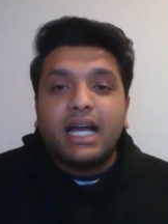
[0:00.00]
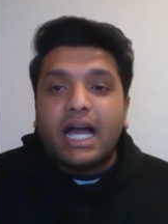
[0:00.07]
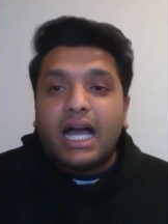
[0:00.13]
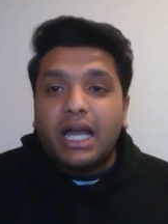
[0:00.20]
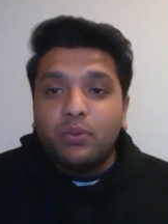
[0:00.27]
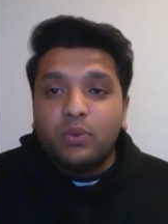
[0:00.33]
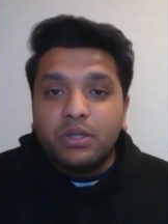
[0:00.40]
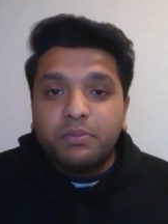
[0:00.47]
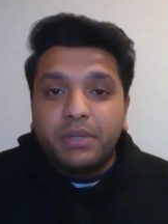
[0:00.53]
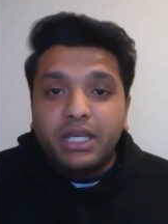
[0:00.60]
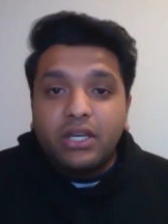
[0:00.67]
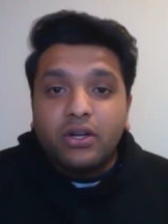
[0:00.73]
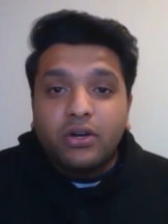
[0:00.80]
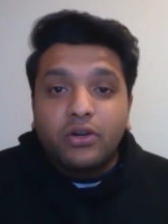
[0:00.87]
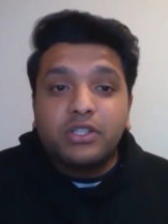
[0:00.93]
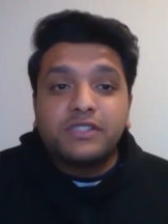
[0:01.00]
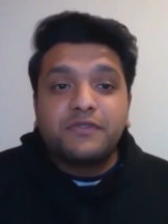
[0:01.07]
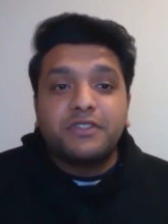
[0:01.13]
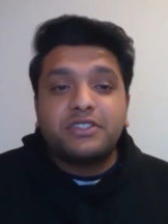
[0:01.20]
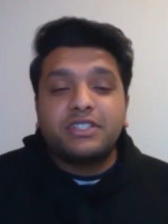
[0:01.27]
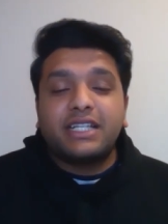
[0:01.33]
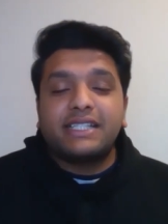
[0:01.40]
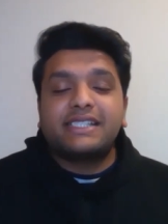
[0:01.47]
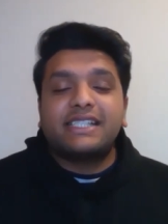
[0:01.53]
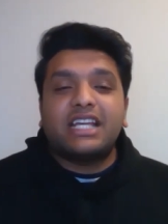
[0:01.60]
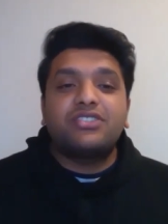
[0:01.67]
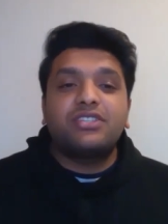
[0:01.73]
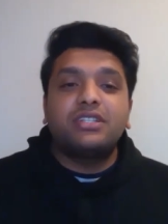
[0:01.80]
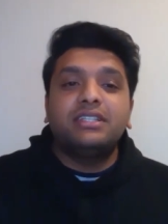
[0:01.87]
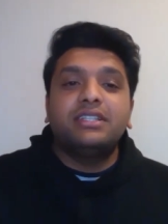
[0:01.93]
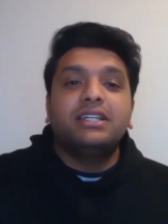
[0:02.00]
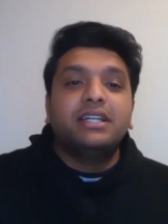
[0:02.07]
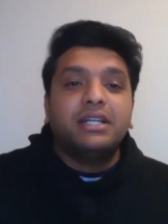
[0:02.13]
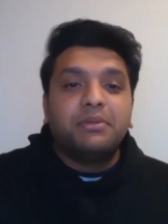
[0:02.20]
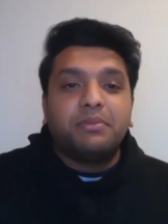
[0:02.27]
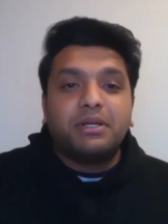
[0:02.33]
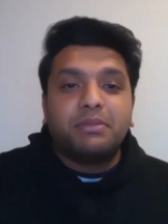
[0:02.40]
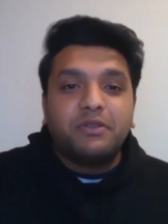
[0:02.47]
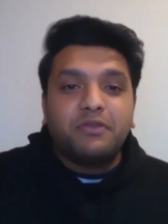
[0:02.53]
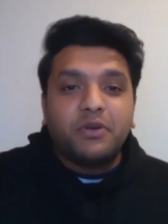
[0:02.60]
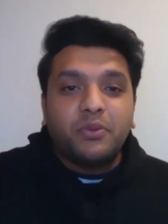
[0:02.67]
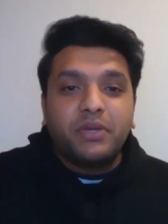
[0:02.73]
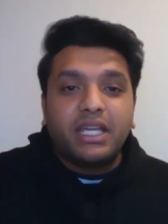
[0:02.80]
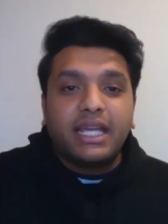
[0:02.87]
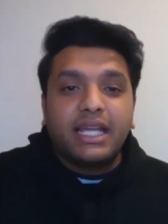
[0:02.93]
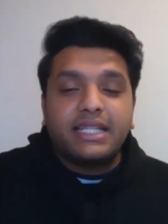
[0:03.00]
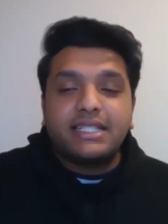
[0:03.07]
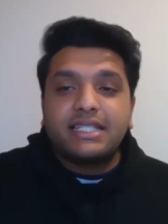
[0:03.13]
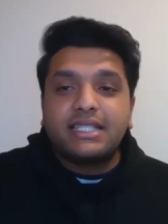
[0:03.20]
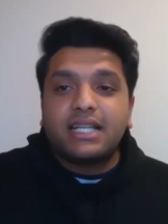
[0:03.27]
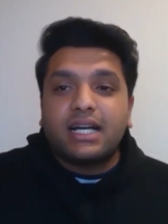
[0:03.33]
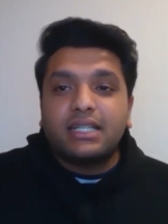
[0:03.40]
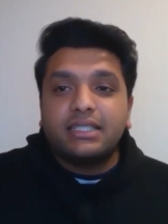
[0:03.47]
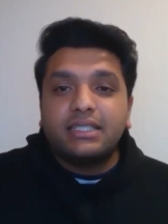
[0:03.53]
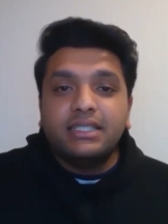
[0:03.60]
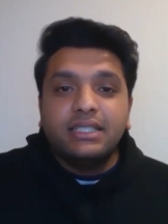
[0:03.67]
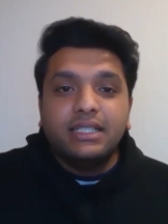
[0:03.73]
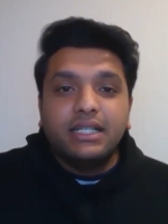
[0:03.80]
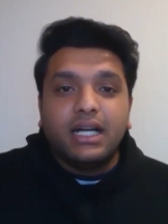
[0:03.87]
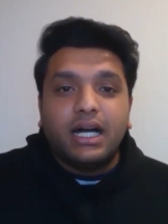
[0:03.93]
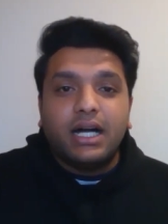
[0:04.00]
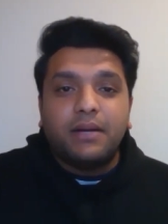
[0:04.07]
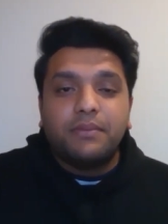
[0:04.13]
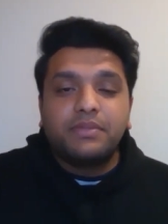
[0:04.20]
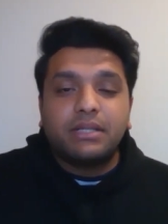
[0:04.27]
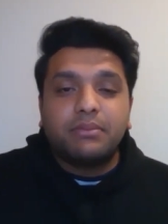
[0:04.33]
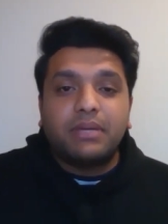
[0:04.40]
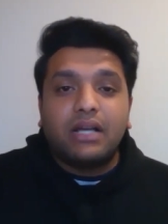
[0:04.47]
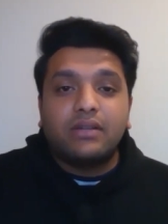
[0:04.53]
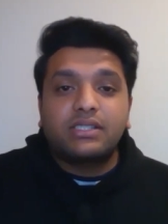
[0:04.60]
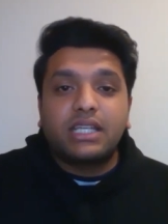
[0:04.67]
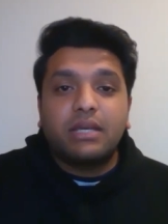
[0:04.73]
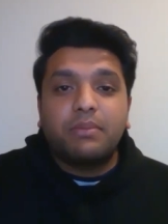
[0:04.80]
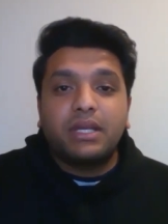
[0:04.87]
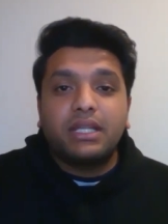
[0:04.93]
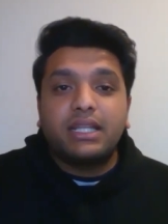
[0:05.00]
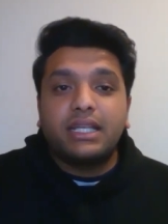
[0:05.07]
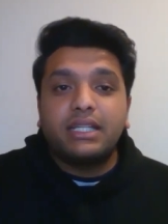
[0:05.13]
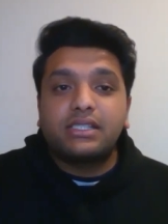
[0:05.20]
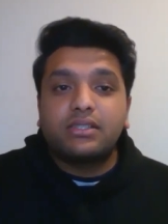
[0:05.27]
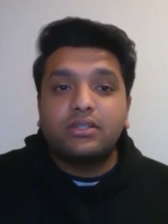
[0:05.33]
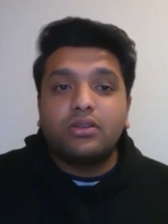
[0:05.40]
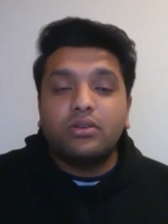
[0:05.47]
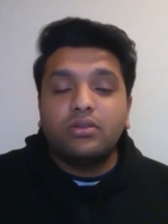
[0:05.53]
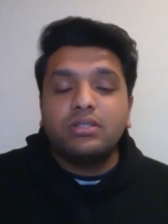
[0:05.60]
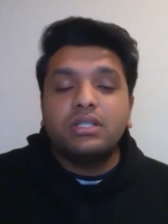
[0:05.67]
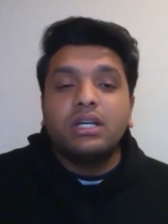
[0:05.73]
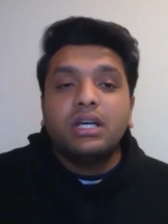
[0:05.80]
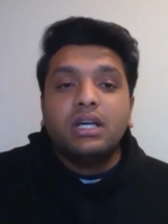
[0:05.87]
I will be your host for today's session. But before we get started, um, some housekeeping things to note.